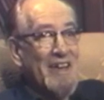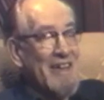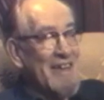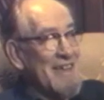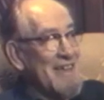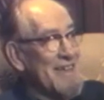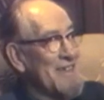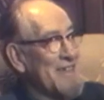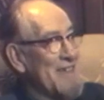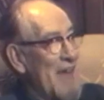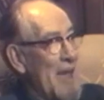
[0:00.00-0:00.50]

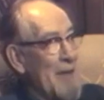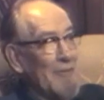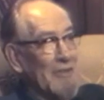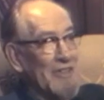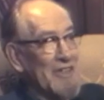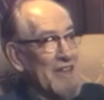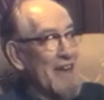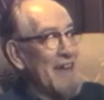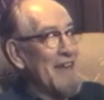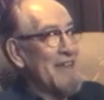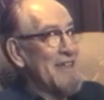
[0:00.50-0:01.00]

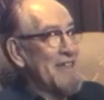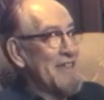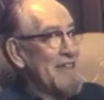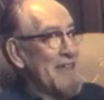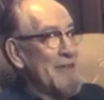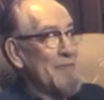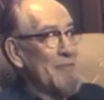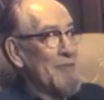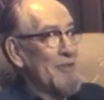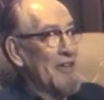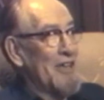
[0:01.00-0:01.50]
Simultaneous
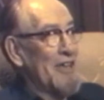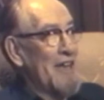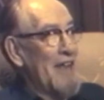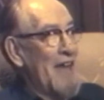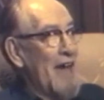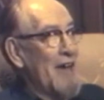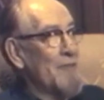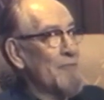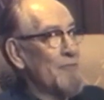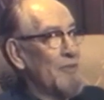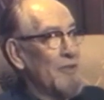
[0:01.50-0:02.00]
input and
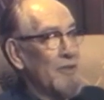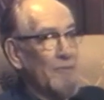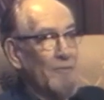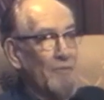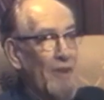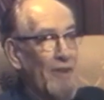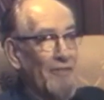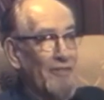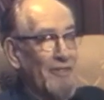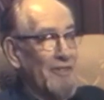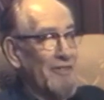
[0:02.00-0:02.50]
output
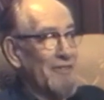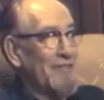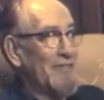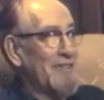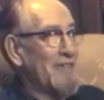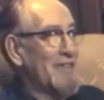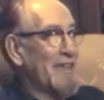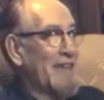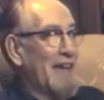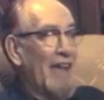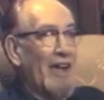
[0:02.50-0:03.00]
buffered
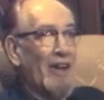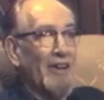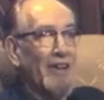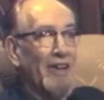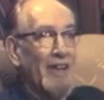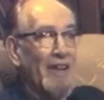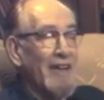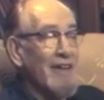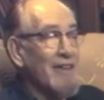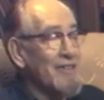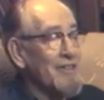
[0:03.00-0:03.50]
with the
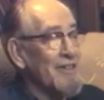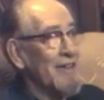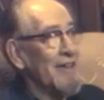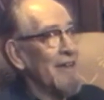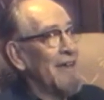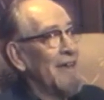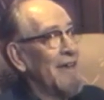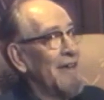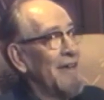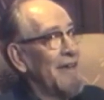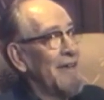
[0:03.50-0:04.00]
calculation.
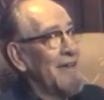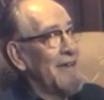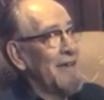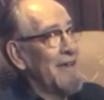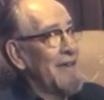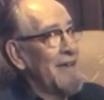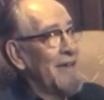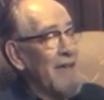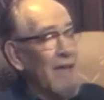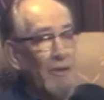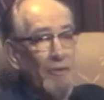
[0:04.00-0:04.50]

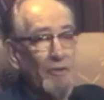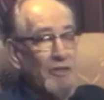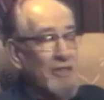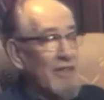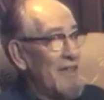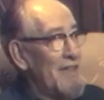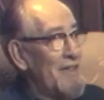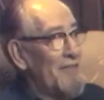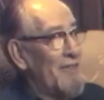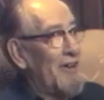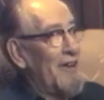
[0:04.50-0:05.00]
It was
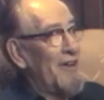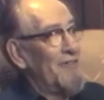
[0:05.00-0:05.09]
in the very